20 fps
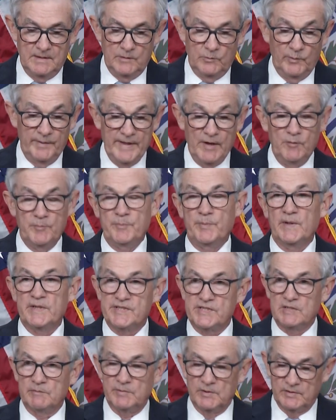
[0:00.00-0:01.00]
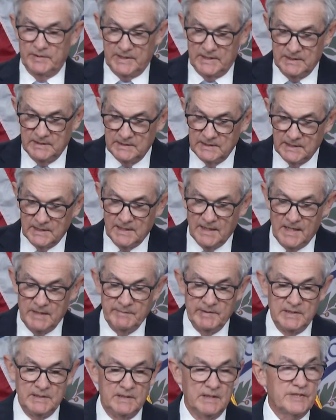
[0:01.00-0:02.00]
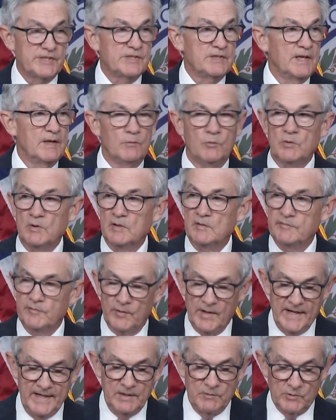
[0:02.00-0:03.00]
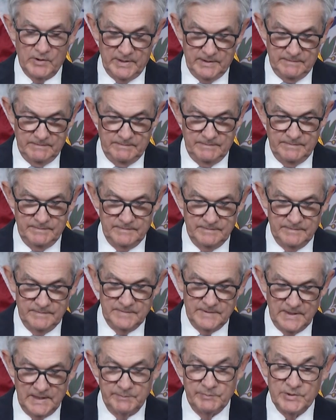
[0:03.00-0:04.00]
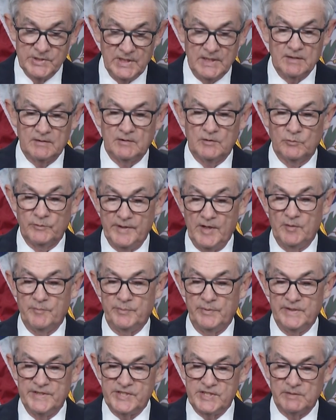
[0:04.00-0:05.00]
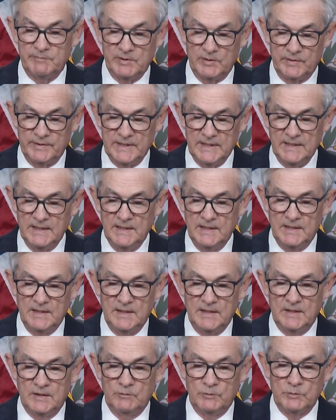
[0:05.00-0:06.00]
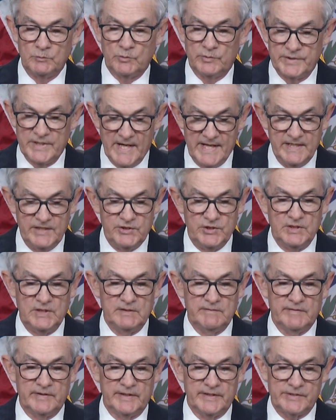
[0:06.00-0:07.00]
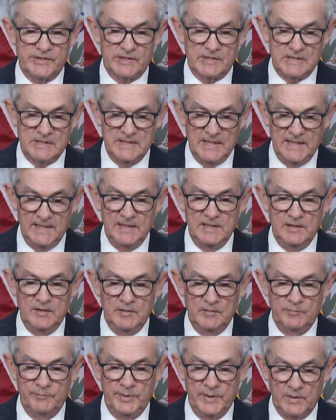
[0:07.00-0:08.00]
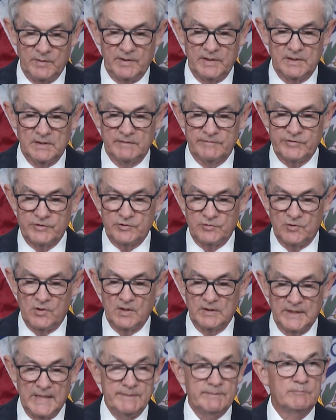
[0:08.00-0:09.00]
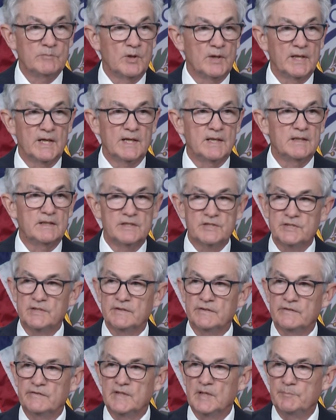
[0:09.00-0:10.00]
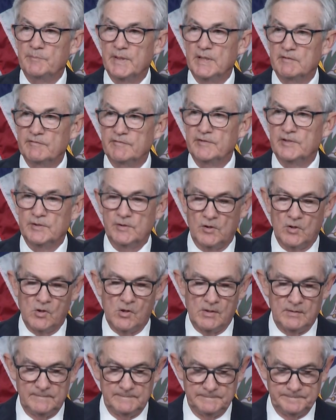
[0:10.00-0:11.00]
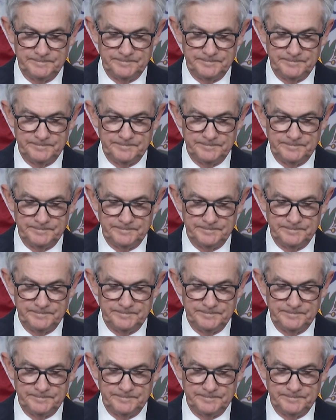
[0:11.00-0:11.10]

Without price stability, the economy does not work for anyone. In particular, without price stability, we will not achieve a sustained period of strong labor market conditions that benefit all.